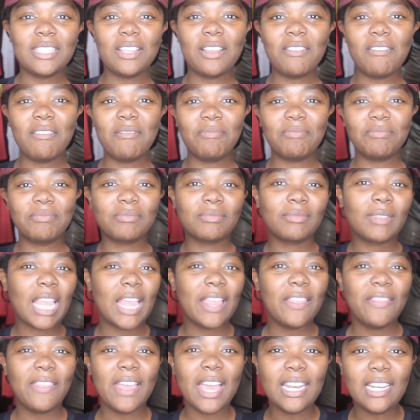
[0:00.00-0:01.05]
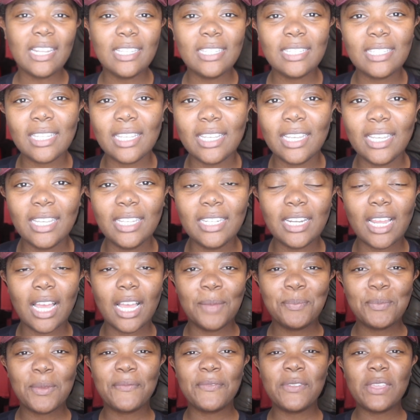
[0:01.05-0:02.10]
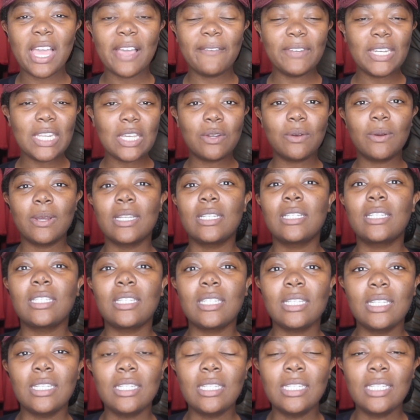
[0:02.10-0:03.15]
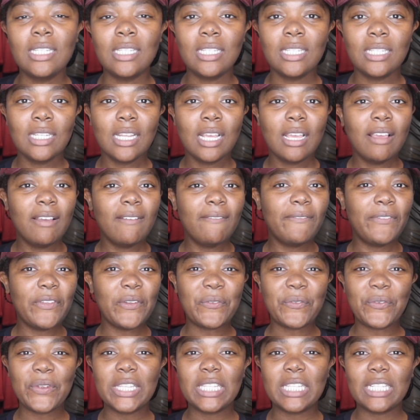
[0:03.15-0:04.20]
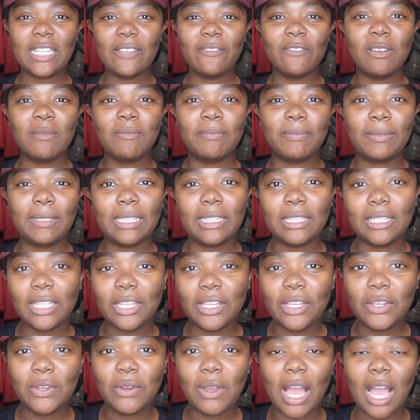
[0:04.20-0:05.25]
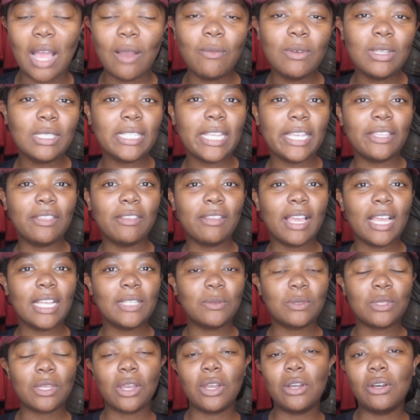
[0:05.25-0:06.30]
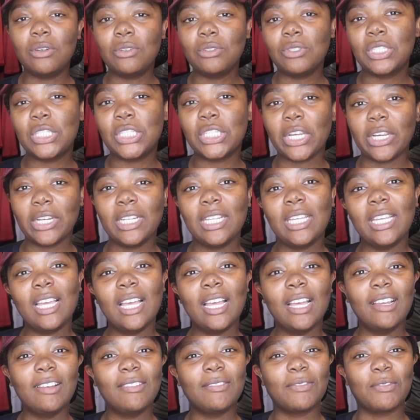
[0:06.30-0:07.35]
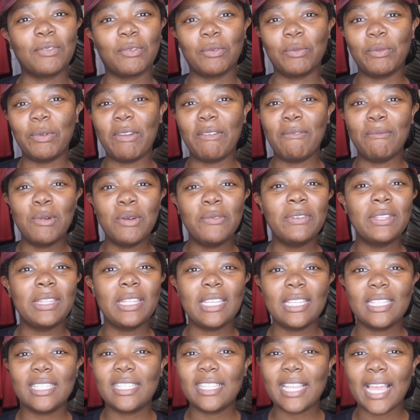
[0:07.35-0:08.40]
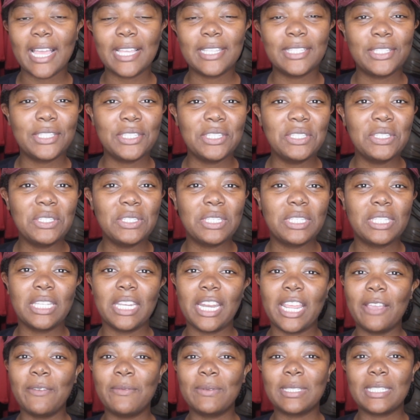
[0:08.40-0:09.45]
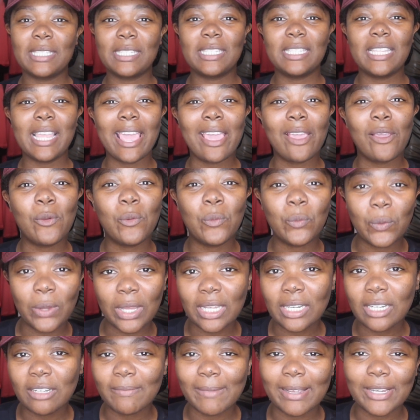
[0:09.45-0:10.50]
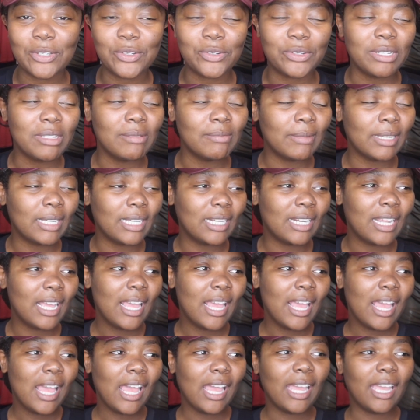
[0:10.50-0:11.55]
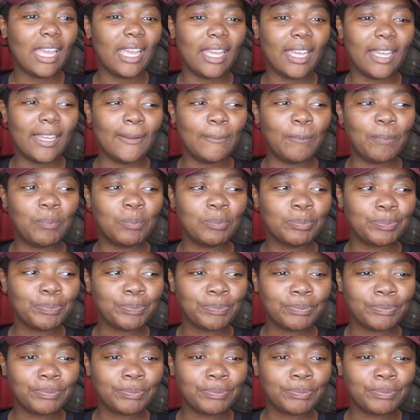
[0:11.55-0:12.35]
so that is it. Um, if you have any questions, feel free to leave them below. I will take you guys through the whole journey of removing these tattoos. Today was day one of my treatment. And